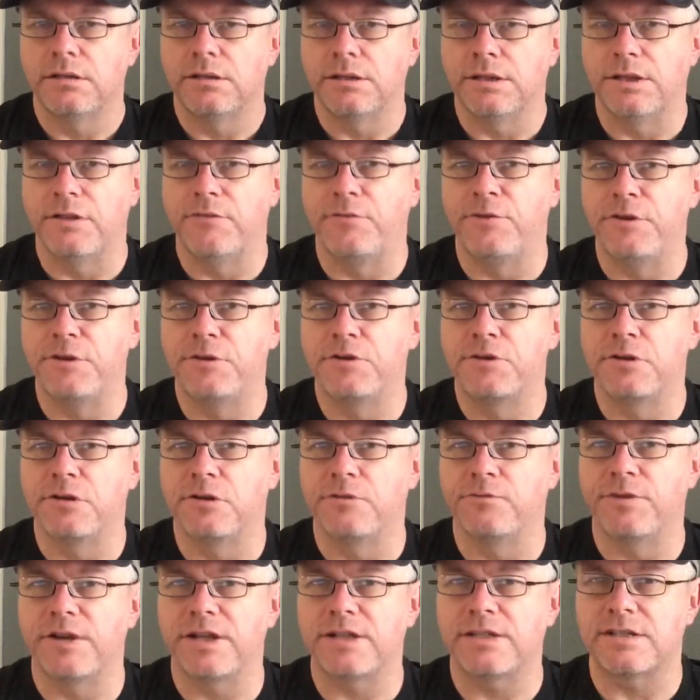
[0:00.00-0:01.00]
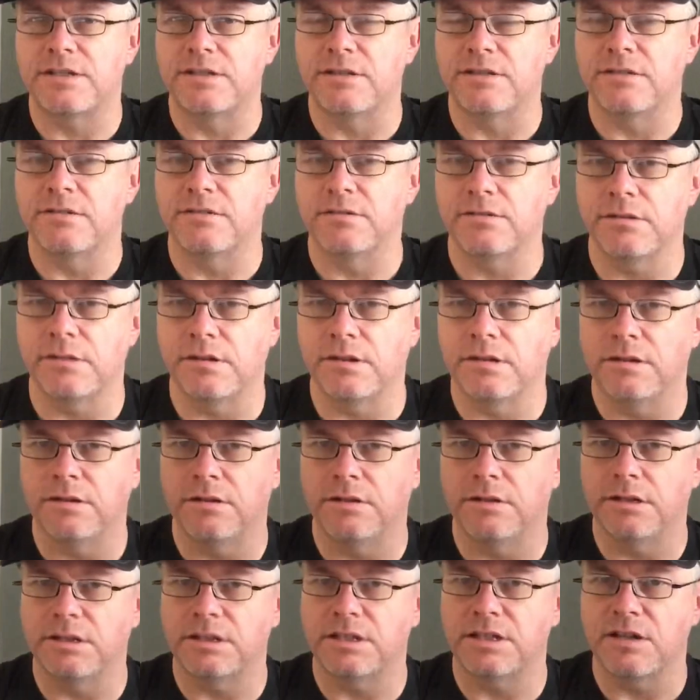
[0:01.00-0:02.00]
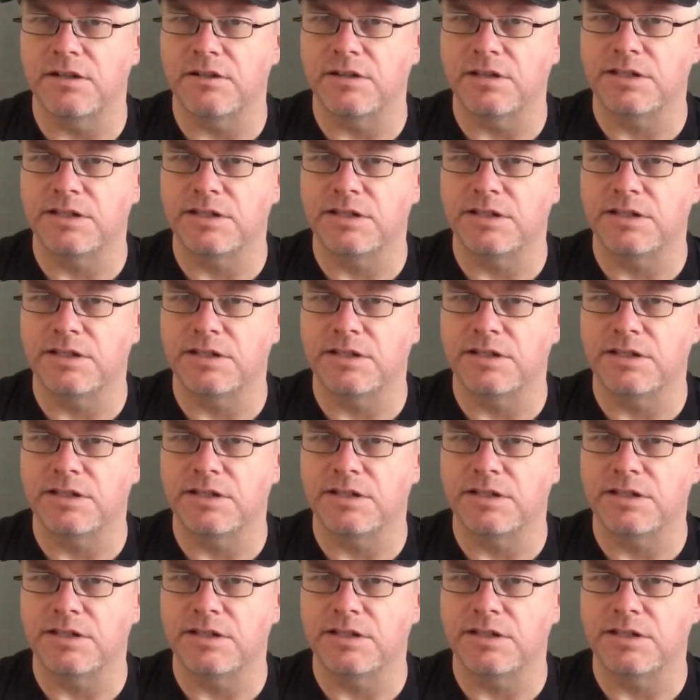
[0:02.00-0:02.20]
in the future invest in a